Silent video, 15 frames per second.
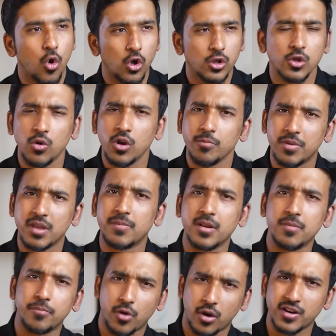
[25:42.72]
although on
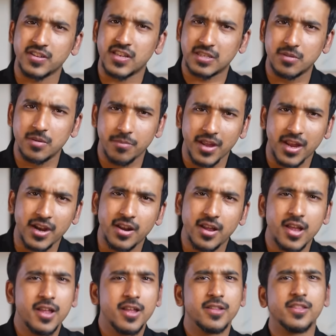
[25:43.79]
paper progress has been made,
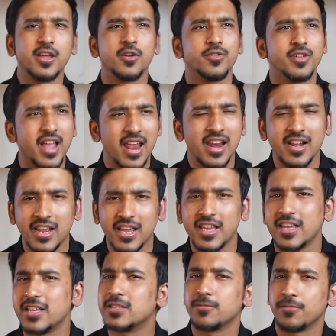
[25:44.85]
the reality
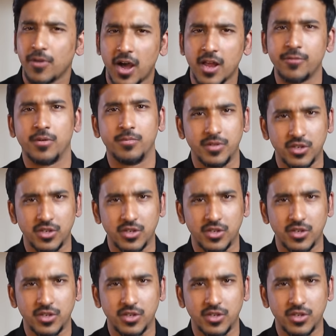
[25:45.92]
is far from